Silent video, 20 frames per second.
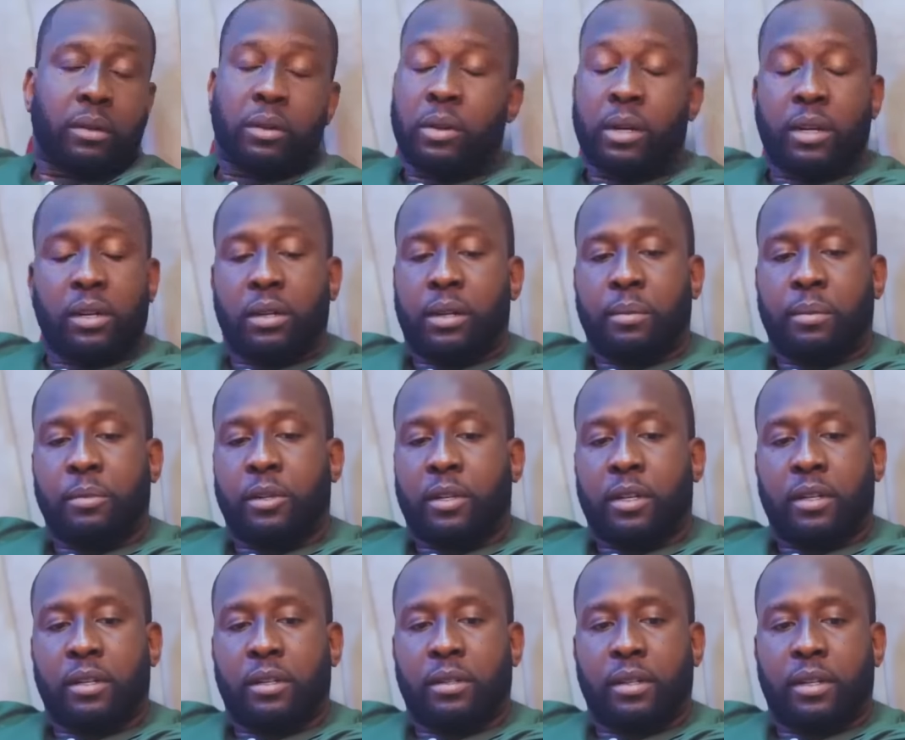No, I don't
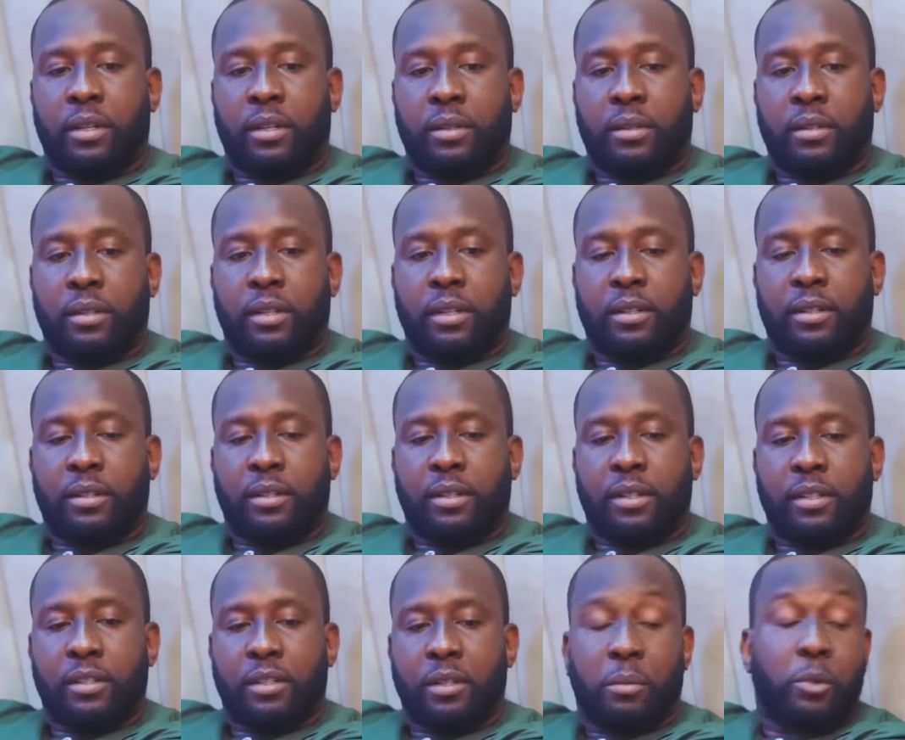
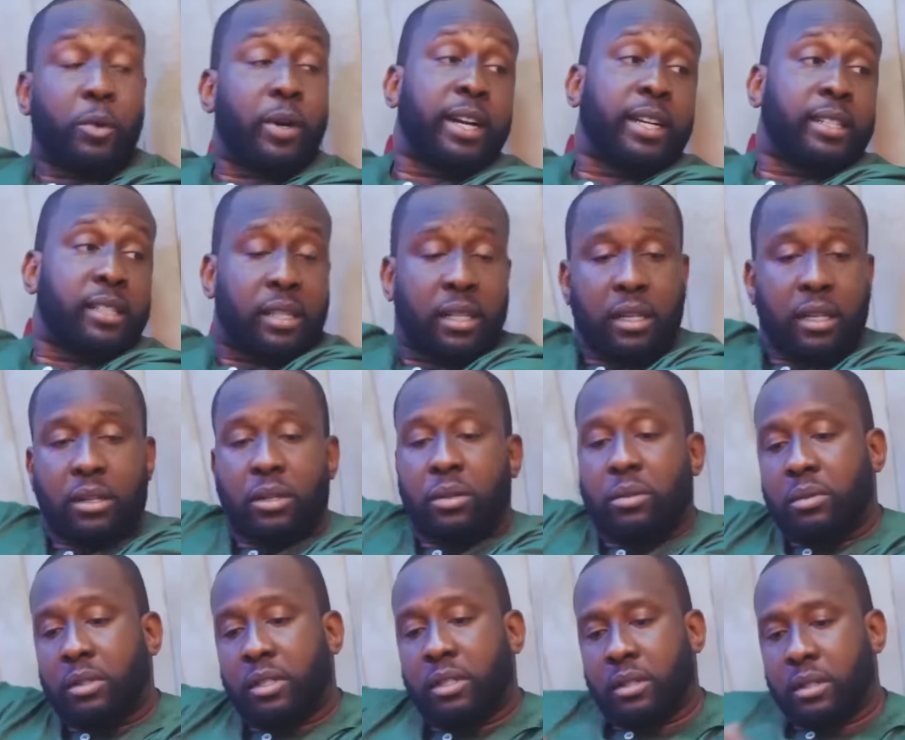think so. But we're getting there, you
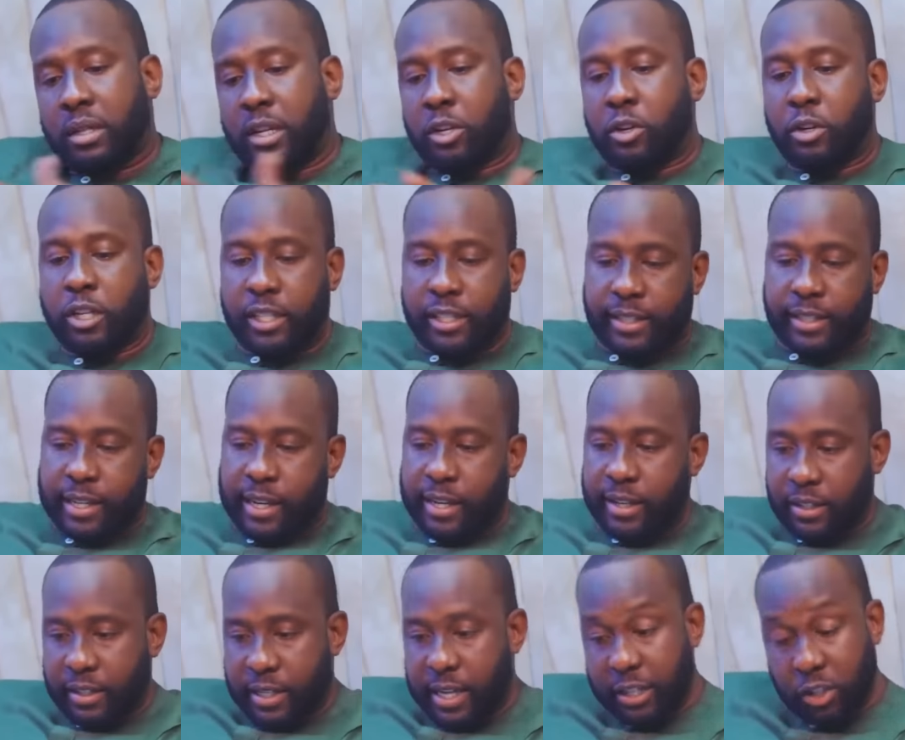know, it's encouraging
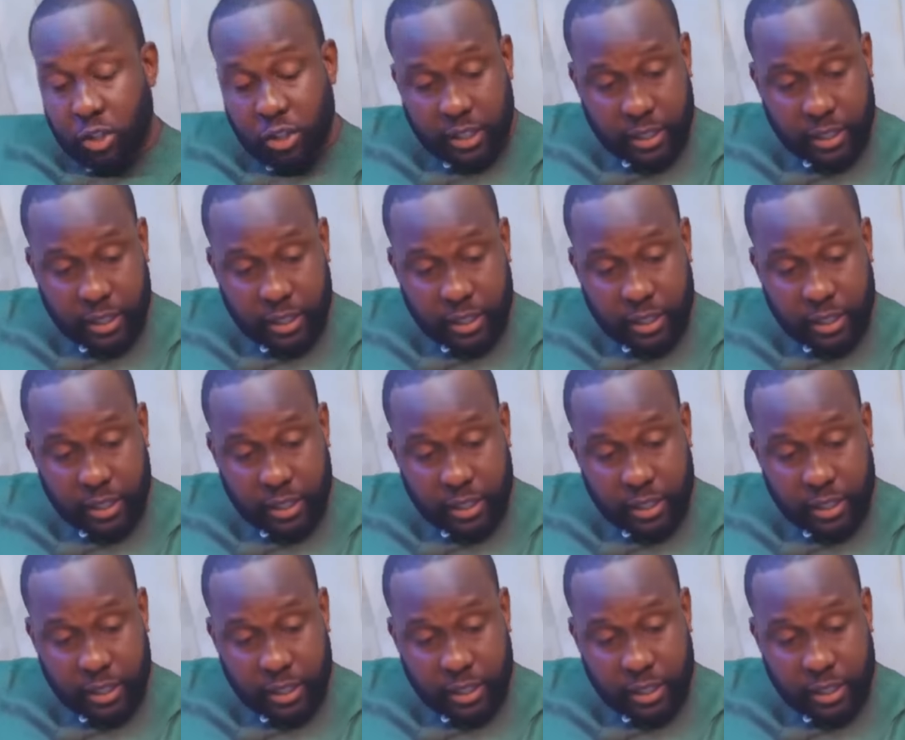signs. I need to